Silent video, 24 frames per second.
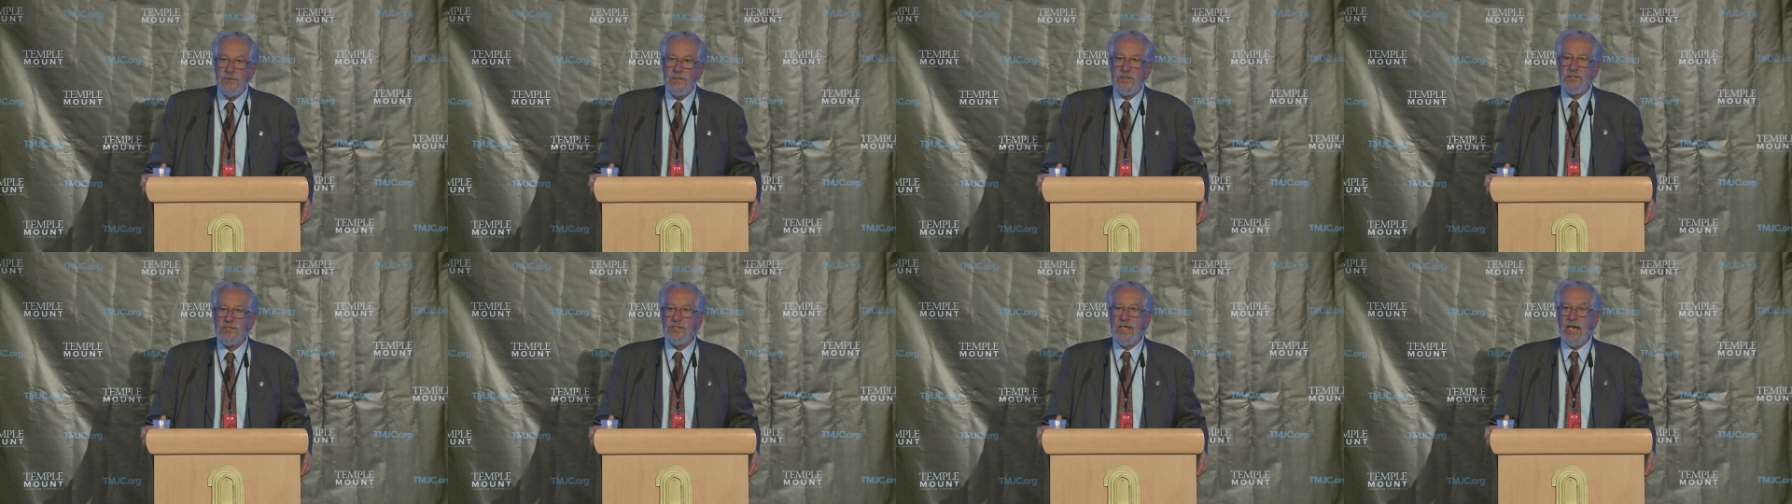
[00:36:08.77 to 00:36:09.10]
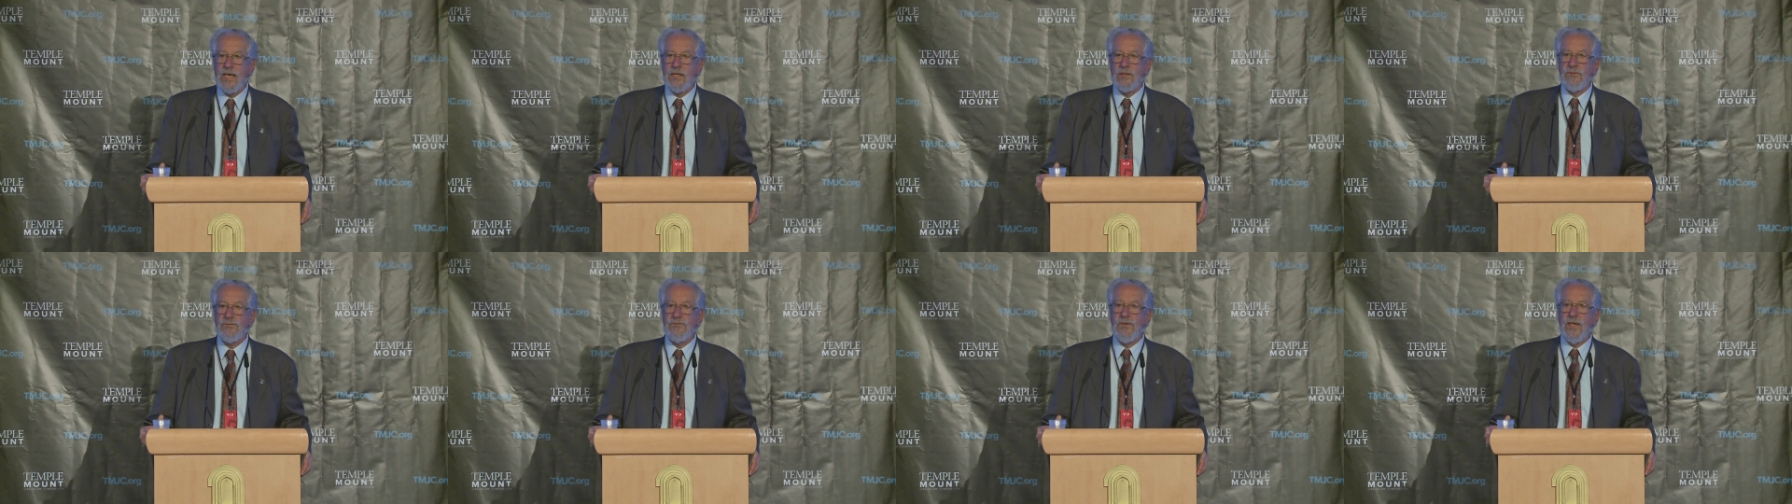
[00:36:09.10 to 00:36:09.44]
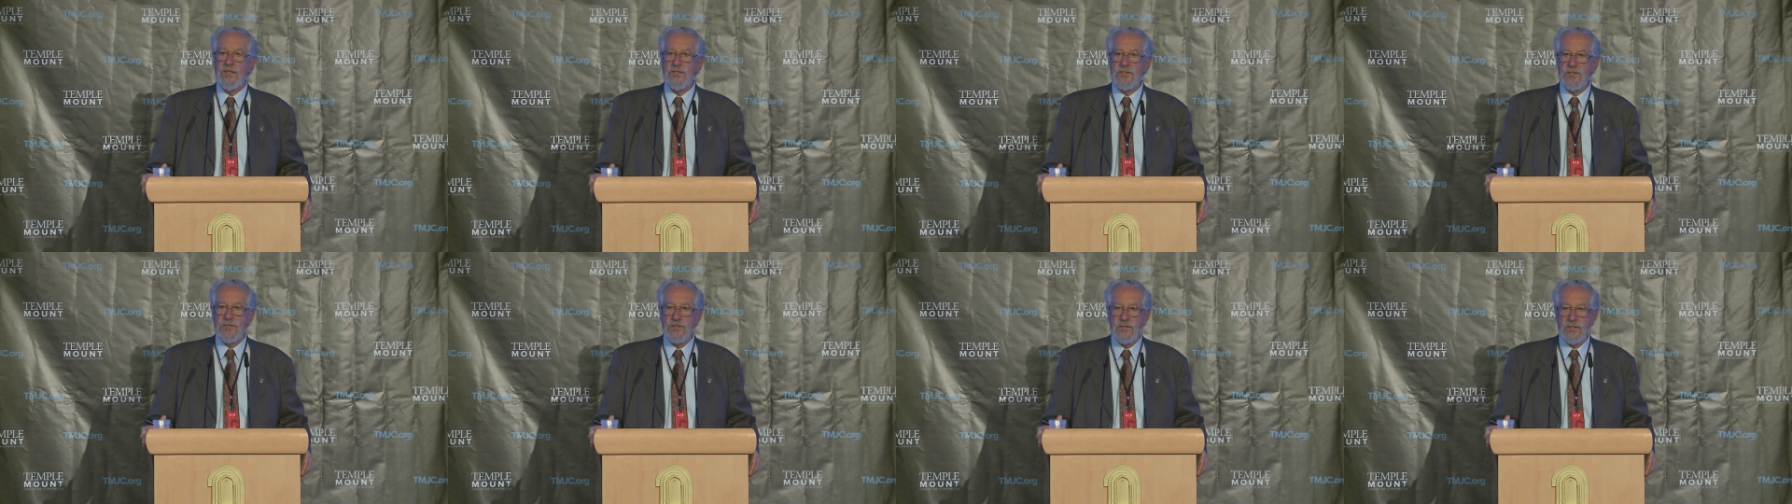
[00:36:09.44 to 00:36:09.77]
the
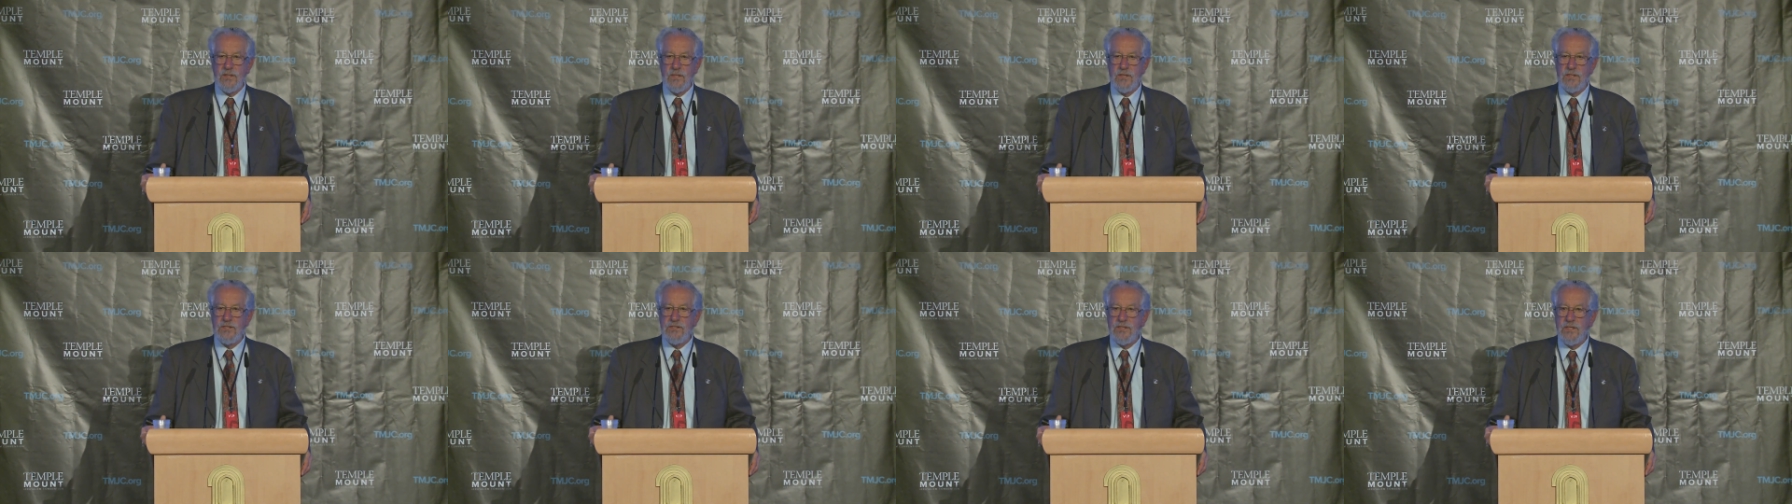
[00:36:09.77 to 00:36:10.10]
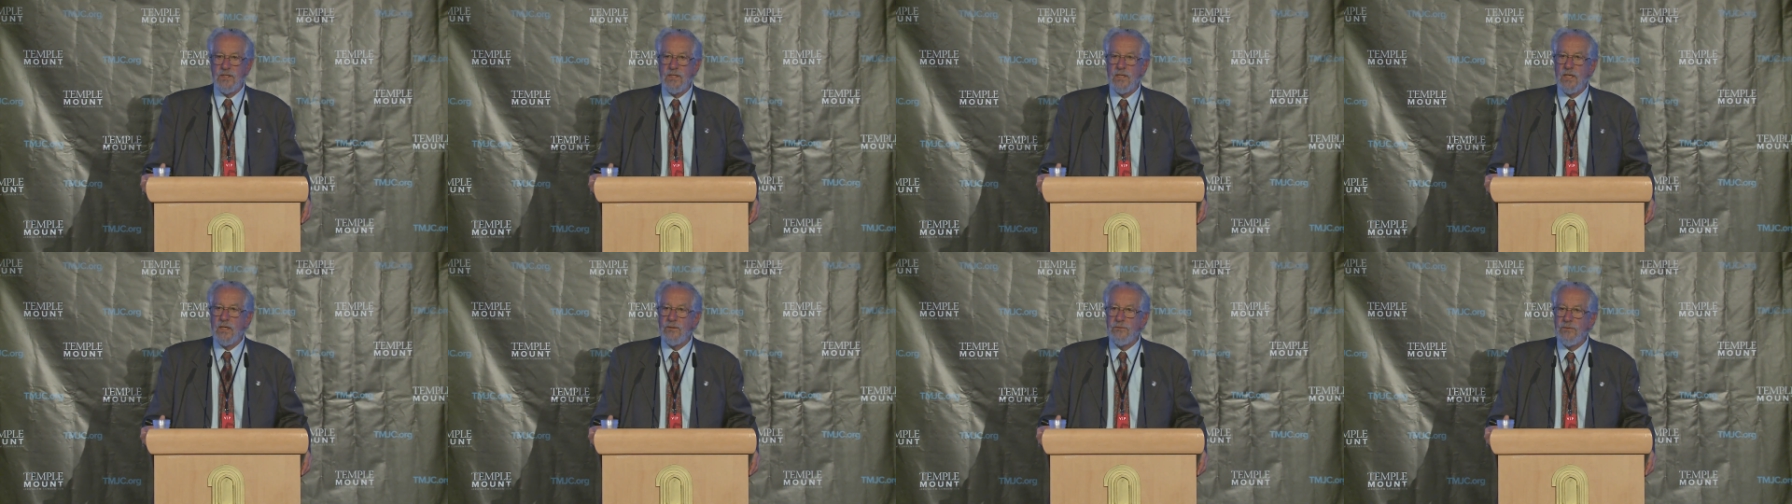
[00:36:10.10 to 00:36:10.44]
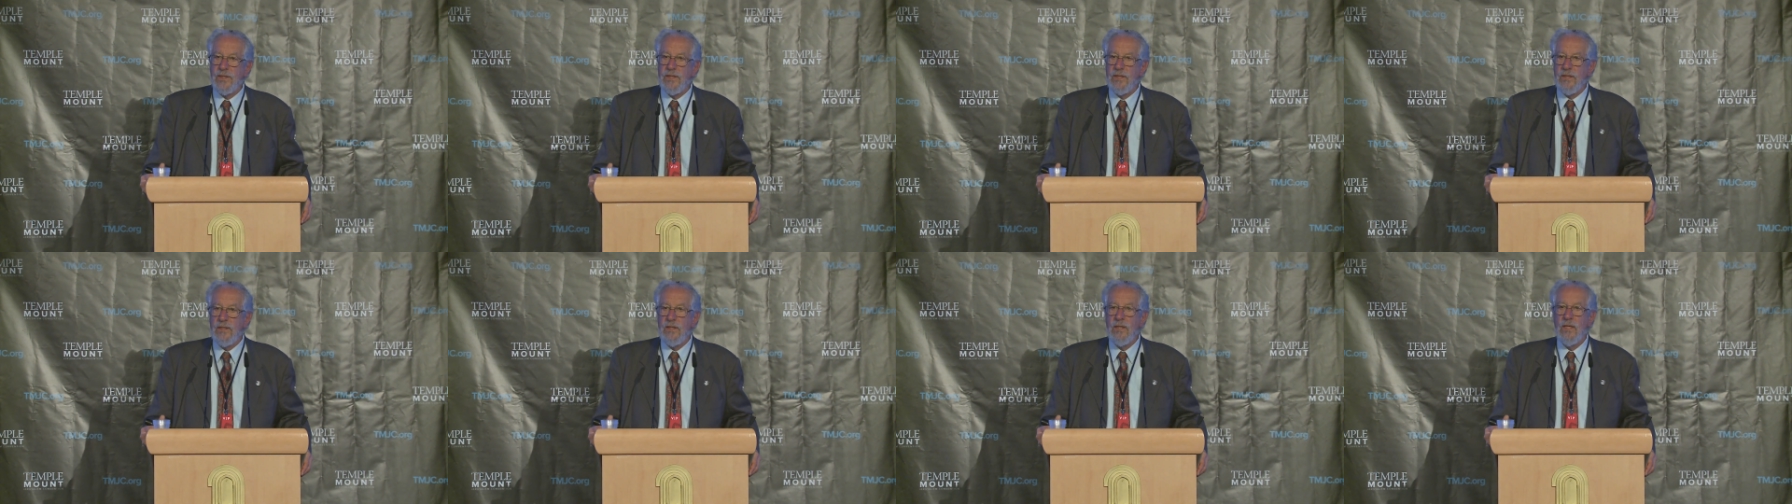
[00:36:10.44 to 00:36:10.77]
sacrifices of the
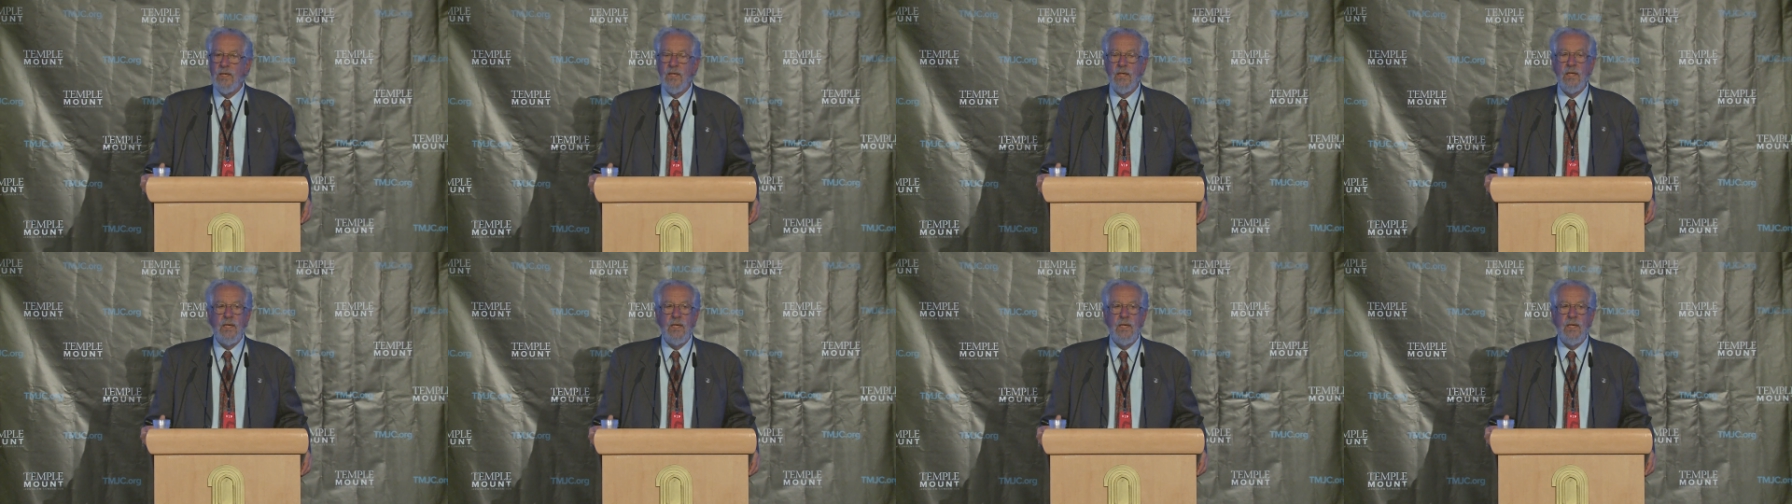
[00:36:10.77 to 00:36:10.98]
Sicarii,